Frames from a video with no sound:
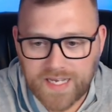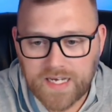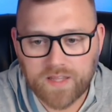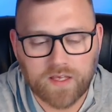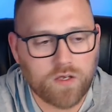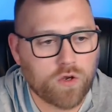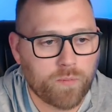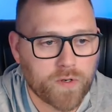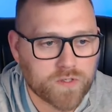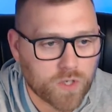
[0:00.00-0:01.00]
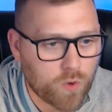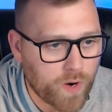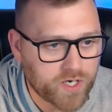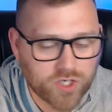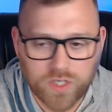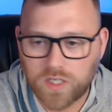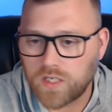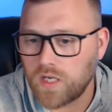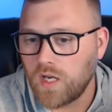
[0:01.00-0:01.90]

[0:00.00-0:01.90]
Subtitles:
anything. You can post a question.